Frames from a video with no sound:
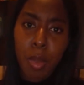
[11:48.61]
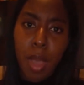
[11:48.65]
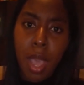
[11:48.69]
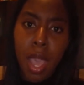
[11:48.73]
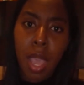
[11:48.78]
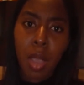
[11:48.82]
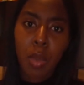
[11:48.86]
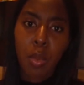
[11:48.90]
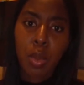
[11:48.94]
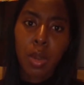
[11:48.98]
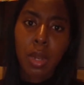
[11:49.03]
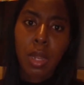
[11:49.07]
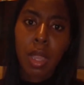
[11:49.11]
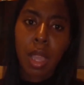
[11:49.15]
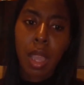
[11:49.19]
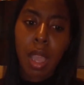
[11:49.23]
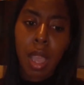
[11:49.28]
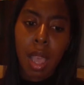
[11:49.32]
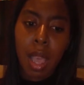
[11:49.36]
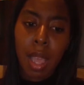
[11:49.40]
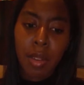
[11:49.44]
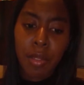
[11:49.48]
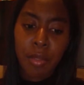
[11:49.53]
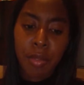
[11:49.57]
I would
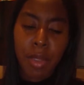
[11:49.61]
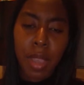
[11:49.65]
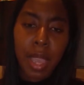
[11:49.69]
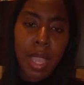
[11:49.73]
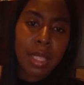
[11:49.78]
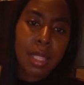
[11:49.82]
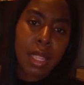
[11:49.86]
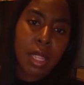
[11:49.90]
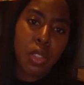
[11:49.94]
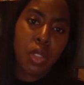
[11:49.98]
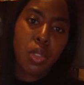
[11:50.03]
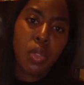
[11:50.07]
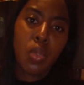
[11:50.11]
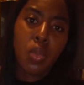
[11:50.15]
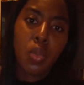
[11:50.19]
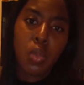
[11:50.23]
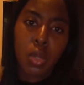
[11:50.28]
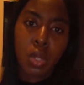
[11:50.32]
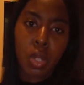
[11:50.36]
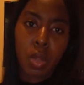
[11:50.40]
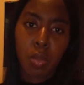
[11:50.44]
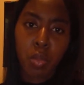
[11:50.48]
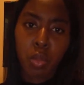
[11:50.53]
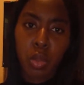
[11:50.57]
advise that you do
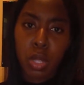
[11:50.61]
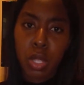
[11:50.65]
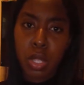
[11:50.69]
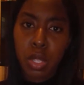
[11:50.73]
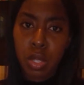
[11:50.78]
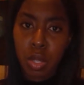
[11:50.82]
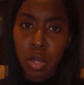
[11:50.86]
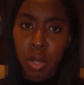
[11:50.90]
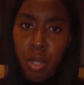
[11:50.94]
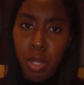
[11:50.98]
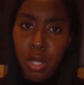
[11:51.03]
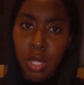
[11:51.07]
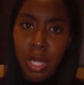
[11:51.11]
some research,